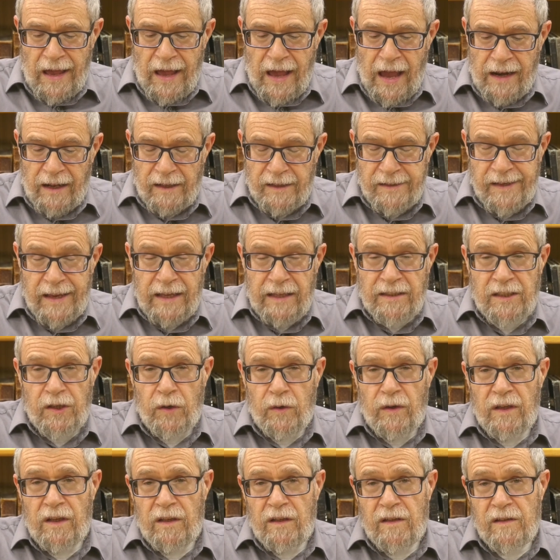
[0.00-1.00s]
And his
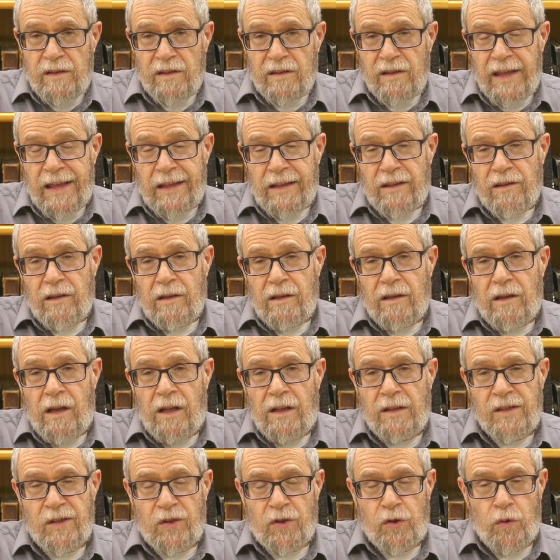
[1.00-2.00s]
answer is that
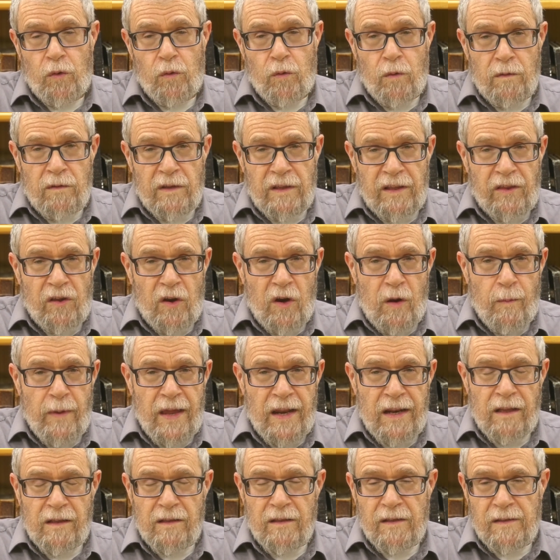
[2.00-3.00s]
it's true that there are
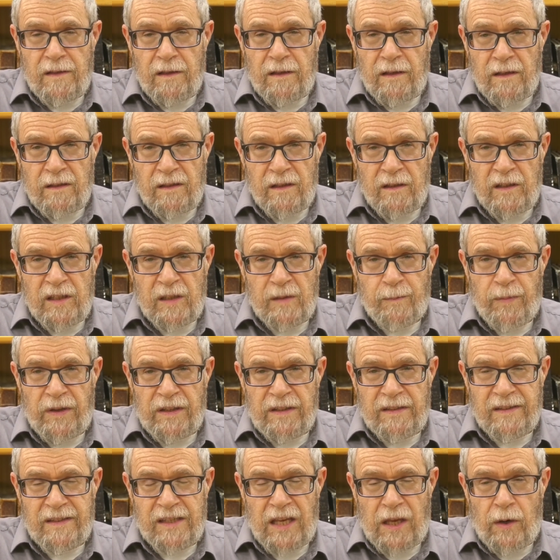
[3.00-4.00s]
many diseases,
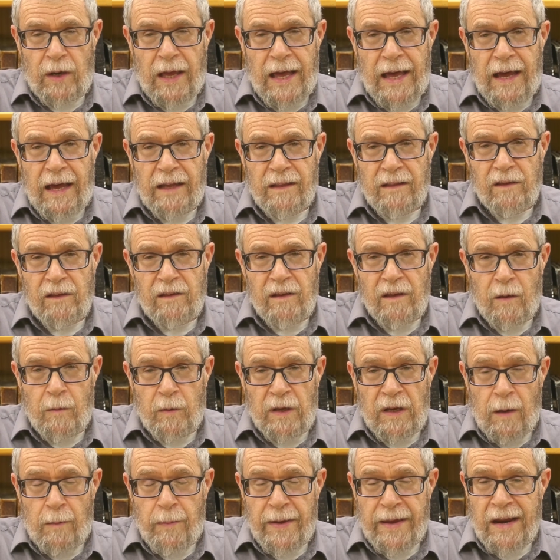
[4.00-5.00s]
but tzarat
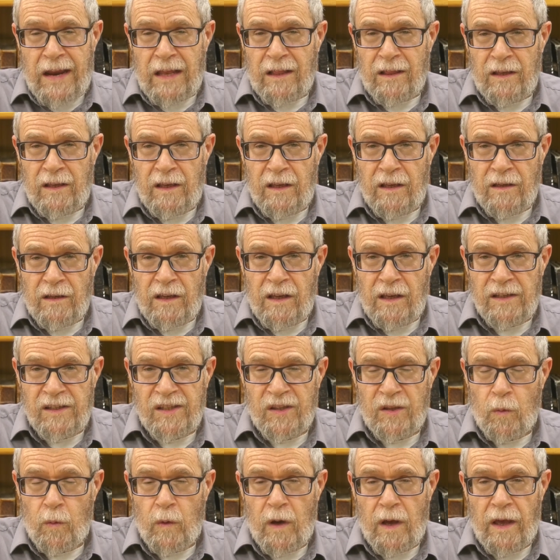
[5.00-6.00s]
apparently
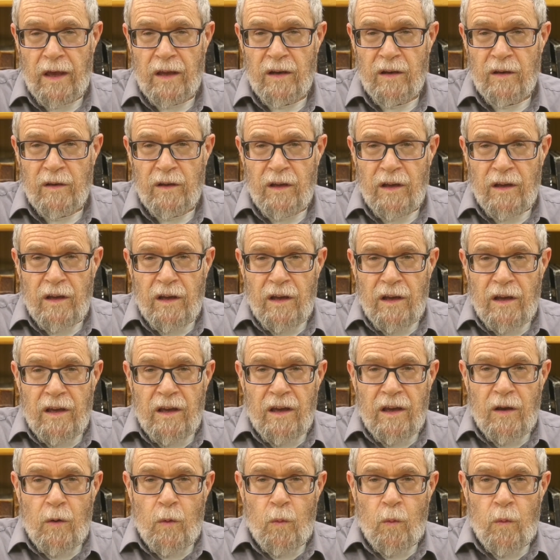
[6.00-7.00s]
is the one
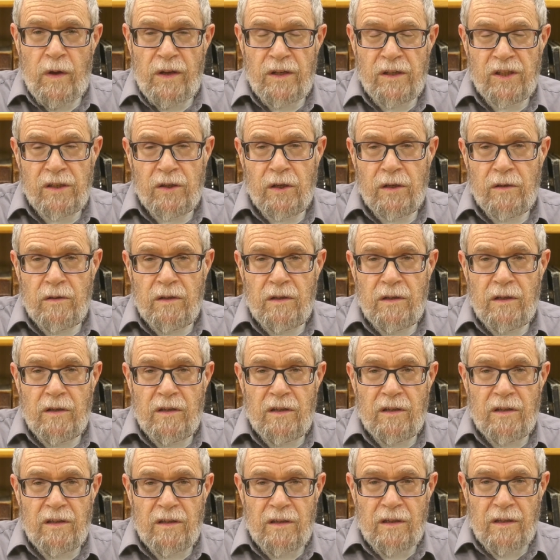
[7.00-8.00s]
which
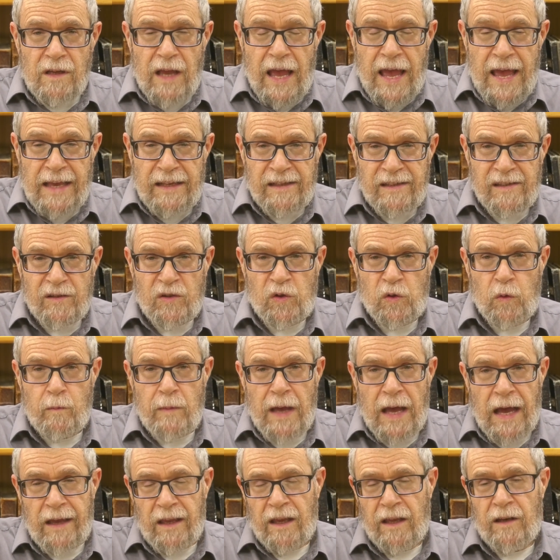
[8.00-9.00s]
has
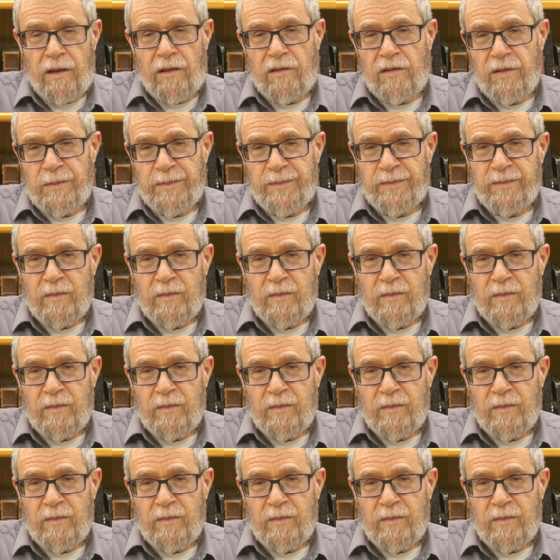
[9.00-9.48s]
Tum'a in it.